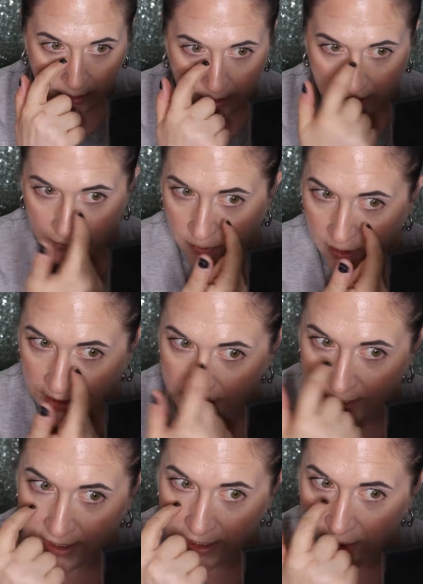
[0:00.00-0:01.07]
And it
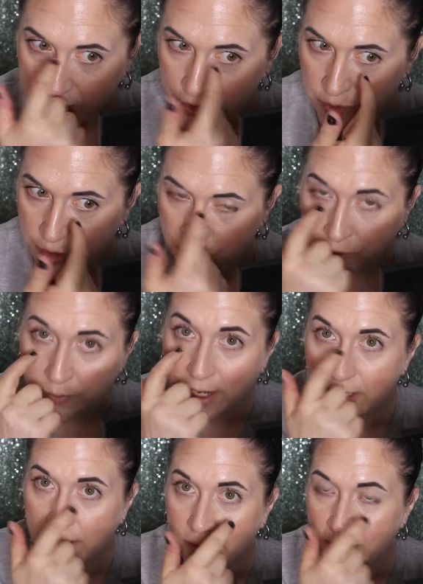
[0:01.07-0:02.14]
really didn't do too
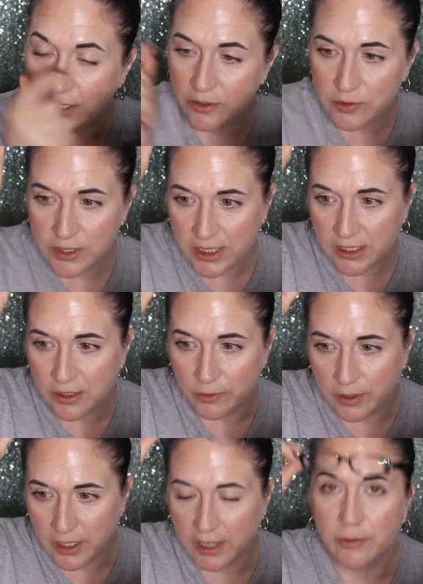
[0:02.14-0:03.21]
bad on my nose either
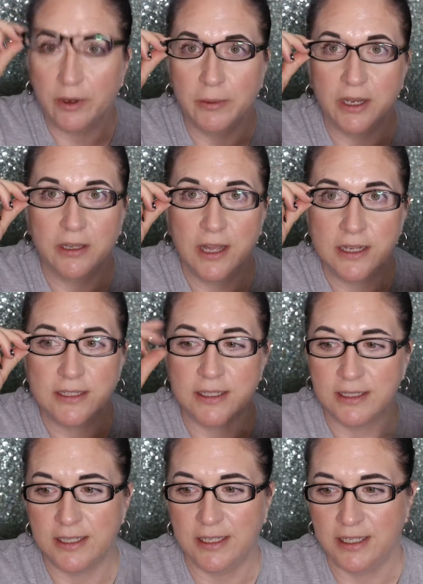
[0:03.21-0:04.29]
where I wear my
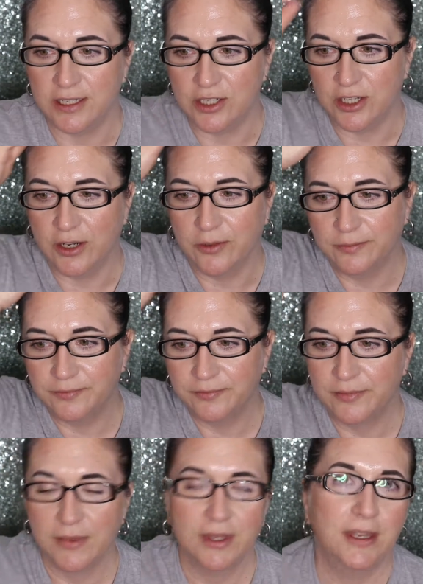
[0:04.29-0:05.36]
glasses, see, because, you know,
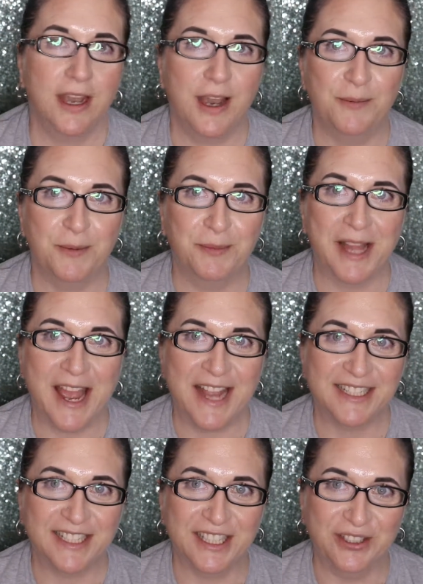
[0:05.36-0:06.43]
I'm a
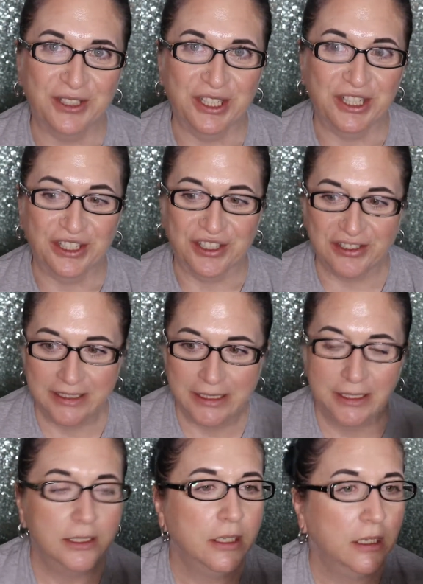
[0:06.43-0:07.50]
blind little girl.
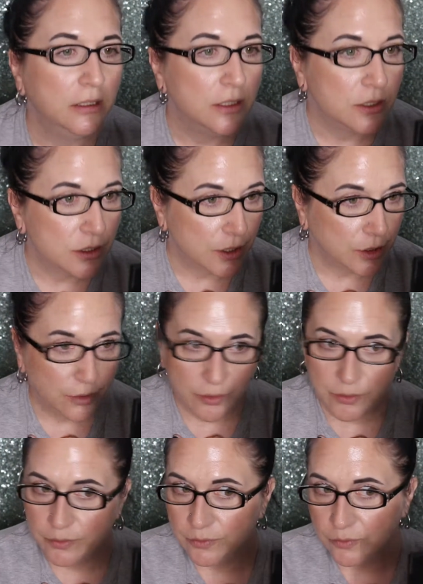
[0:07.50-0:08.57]

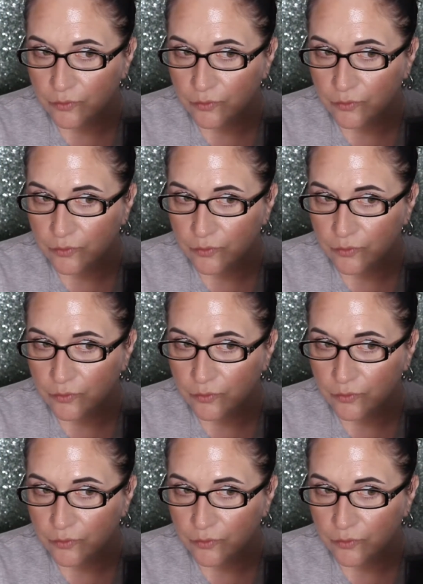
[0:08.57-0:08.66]
So,